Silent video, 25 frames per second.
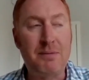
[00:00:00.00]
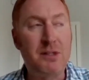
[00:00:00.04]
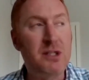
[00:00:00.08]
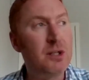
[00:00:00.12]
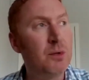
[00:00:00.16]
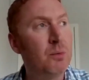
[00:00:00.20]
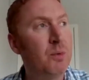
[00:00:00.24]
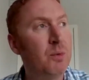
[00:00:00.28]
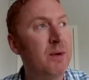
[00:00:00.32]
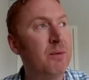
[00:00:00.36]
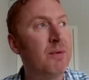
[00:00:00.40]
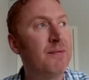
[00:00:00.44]

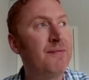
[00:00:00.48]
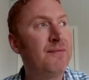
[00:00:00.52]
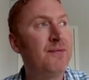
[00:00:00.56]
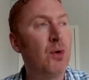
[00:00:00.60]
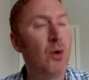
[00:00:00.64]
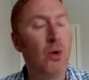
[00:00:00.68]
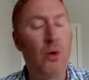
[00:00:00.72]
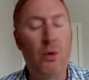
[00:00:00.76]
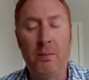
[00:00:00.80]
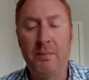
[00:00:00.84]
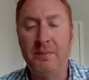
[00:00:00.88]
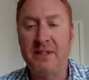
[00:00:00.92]
so we were
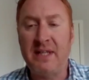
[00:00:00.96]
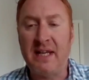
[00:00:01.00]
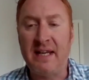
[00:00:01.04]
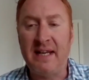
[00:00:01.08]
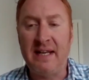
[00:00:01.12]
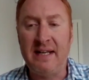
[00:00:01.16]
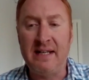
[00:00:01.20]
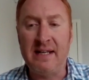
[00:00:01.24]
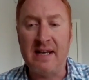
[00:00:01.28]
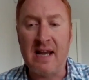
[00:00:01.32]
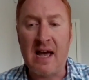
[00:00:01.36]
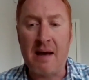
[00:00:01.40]
formed
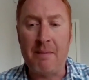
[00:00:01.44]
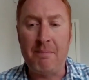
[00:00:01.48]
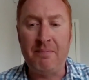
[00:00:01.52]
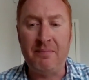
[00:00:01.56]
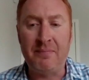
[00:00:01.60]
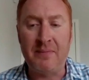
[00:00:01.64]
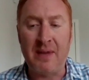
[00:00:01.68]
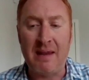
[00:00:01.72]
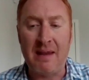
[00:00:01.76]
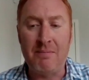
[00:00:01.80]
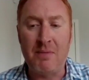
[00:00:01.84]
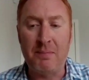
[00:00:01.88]
in
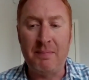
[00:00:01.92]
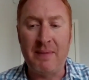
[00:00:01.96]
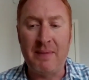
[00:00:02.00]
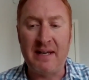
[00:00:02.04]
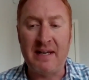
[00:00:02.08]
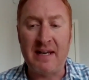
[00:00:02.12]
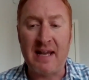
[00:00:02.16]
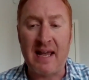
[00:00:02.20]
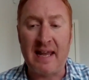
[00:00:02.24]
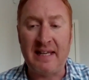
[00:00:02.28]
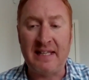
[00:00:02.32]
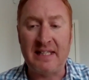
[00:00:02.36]
the
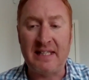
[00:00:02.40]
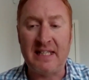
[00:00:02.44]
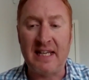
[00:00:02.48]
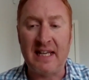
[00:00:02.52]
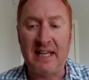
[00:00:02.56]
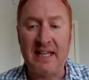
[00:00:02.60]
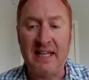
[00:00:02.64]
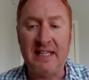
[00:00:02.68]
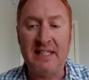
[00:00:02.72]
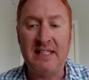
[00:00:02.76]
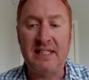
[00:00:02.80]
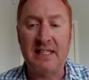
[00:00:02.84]

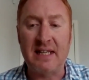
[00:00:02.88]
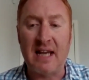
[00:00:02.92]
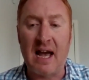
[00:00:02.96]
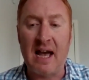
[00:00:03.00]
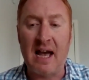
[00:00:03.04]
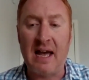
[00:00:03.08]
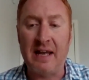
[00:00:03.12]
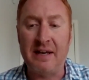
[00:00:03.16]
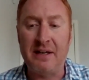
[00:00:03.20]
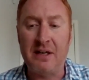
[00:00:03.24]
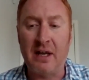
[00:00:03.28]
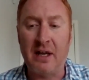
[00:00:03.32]
mid-80s,
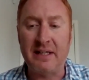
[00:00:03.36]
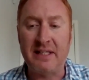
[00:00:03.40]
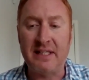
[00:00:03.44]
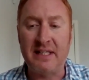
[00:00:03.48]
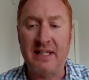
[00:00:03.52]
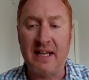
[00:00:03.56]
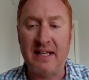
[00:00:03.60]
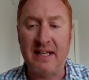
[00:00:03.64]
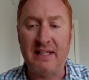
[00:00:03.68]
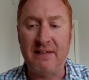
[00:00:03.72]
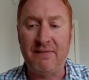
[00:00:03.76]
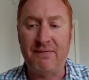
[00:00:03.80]

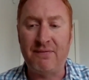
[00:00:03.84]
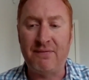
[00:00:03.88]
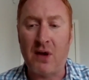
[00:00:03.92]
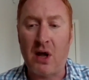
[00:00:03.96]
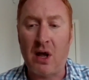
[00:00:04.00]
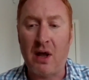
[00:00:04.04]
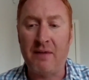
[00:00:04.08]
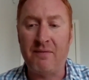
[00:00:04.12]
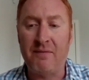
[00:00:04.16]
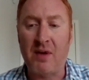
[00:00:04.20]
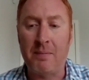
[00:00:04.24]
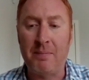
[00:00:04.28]

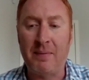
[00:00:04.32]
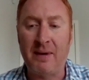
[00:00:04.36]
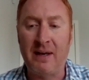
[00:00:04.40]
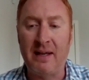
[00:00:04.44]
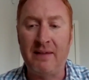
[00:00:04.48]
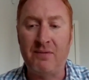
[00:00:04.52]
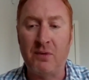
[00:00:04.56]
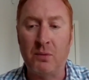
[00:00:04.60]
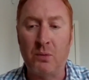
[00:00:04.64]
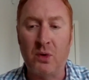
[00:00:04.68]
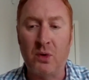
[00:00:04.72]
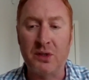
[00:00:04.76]
1985, I
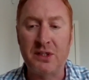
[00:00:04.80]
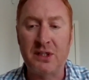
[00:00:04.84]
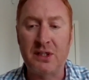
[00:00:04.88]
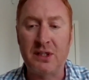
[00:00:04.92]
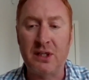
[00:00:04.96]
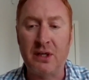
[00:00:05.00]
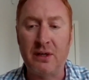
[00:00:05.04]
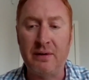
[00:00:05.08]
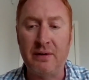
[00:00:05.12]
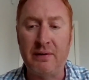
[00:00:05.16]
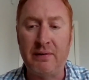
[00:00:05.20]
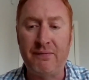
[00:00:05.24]
believe it was,
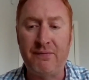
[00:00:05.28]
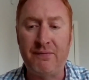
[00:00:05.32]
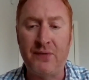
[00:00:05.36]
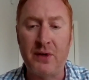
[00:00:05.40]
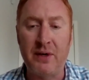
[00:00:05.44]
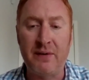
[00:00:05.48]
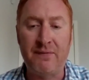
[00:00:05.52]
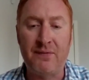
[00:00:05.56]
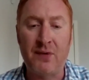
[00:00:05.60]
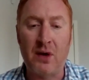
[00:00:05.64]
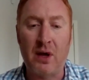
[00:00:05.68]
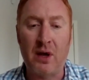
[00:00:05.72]
so
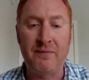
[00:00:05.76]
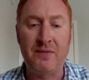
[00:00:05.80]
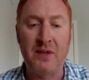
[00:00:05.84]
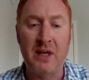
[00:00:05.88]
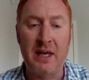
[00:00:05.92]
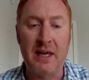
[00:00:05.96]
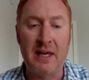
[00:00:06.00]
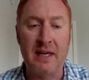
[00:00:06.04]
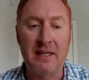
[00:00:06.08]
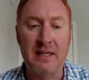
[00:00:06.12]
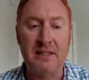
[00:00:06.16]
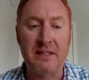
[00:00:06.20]
35
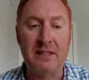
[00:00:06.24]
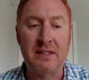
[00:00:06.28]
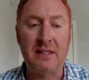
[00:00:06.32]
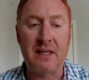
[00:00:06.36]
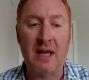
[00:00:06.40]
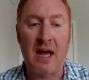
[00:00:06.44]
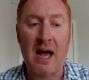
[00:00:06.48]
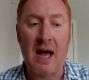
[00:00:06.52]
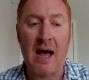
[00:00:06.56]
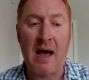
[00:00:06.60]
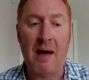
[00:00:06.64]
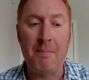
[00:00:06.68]
years.
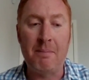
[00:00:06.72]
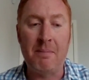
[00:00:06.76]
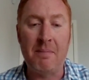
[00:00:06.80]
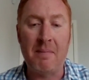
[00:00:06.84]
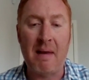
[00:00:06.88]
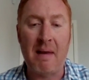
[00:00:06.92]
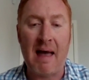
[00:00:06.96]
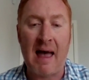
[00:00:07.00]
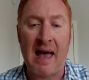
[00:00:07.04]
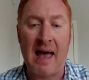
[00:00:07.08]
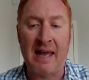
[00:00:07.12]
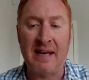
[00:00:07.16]

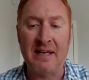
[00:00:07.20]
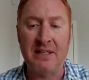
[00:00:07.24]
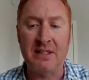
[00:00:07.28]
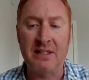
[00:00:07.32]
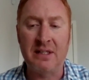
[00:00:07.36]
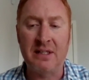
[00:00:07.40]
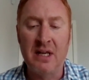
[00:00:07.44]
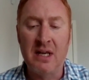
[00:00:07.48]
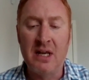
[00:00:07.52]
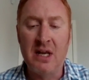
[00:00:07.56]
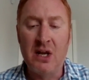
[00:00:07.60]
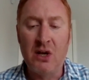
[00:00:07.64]
And
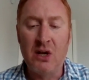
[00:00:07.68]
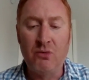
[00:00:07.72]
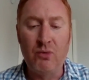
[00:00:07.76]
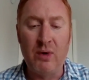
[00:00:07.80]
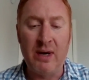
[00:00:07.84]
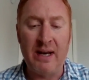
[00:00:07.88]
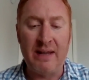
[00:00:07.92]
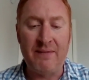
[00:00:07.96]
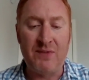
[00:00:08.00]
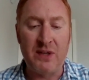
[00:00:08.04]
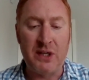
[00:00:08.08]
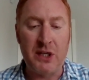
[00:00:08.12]

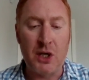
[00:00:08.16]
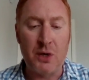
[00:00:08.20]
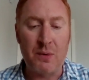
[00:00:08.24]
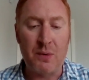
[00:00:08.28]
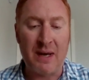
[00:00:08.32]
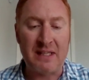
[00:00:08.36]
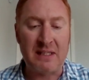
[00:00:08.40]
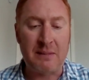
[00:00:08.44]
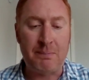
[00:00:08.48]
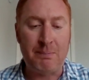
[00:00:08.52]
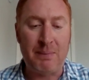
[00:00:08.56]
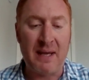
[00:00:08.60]
really the
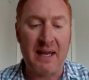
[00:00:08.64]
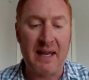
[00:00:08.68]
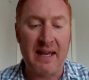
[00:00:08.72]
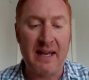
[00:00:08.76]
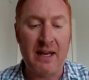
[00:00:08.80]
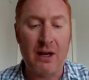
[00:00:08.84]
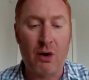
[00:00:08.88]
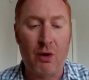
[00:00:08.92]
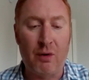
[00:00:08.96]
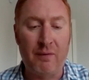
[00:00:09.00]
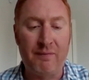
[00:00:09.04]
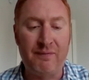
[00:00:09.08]

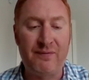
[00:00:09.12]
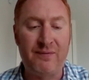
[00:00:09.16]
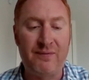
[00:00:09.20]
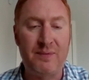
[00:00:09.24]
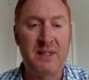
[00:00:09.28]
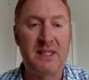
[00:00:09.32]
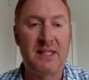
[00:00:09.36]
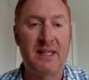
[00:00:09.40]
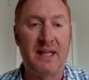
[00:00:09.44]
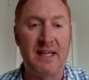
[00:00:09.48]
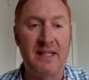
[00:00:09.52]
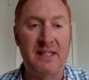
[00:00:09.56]
USP of
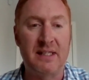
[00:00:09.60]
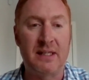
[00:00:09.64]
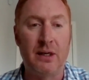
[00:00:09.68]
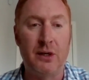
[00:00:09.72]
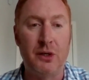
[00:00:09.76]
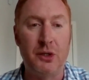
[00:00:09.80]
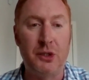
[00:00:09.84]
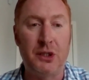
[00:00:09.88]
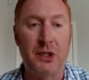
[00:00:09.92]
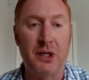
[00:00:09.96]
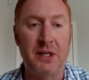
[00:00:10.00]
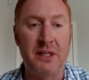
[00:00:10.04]
Ski
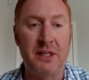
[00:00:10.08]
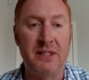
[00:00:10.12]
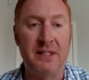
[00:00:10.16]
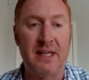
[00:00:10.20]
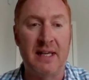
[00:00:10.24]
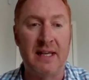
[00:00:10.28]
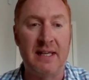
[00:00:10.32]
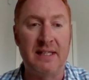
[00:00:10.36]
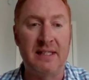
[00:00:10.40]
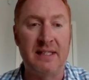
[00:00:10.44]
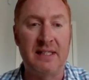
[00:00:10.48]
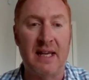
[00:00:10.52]
Solutions
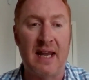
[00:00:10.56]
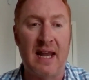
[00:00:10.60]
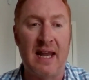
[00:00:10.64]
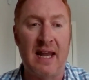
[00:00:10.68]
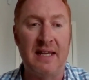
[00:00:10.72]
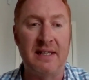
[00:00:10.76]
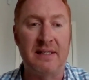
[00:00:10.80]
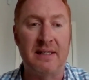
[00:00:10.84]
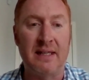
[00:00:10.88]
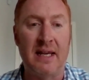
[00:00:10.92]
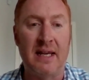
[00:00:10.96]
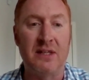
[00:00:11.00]

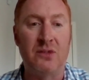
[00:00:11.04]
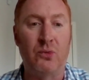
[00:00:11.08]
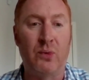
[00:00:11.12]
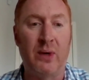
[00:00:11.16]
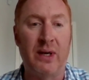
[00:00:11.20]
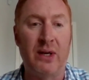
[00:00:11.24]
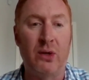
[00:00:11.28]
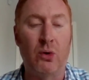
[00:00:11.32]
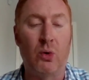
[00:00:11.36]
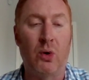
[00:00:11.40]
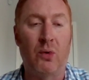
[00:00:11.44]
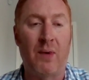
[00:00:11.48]
is
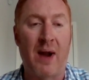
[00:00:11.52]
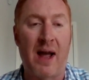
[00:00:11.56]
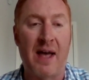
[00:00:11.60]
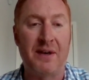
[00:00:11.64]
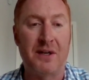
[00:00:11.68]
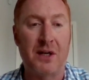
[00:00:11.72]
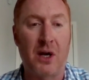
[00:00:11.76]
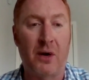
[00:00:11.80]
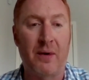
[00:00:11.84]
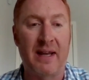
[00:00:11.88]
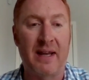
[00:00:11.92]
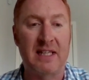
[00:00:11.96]
really all
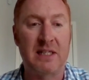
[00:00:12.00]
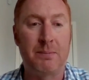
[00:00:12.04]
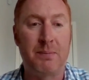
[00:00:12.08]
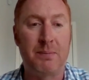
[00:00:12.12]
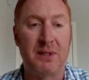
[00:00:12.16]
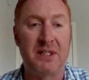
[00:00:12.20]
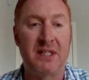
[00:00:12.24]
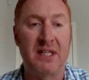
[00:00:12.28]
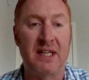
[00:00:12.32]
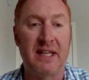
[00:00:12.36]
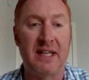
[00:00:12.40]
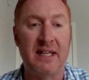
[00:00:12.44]
around our
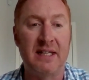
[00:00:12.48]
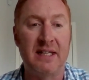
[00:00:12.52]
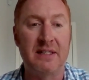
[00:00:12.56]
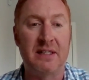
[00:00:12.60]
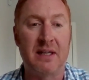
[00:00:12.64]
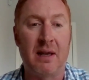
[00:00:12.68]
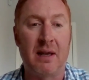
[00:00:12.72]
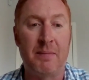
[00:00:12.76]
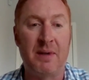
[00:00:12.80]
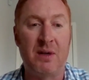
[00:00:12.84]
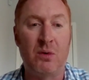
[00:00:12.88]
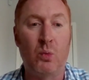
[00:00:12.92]

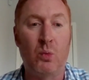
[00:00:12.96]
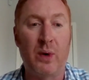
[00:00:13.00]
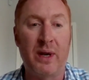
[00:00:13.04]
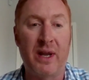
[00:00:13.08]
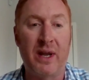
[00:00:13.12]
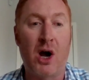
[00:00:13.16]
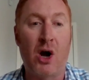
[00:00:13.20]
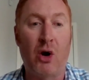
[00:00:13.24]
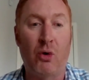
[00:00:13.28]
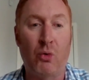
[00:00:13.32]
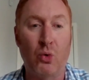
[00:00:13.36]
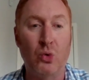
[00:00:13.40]
expertise. I mean,
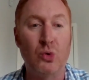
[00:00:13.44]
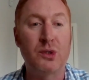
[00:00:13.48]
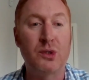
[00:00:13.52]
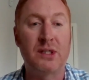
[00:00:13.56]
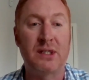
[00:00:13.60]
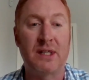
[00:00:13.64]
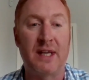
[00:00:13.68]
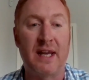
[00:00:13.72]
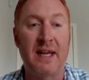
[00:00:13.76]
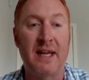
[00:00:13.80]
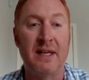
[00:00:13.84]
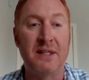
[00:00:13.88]
we are all
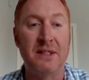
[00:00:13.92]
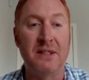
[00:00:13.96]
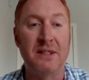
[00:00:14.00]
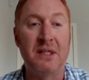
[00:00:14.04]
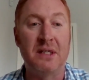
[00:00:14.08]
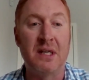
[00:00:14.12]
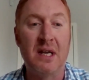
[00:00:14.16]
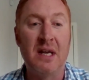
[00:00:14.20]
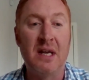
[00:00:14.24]
skiers.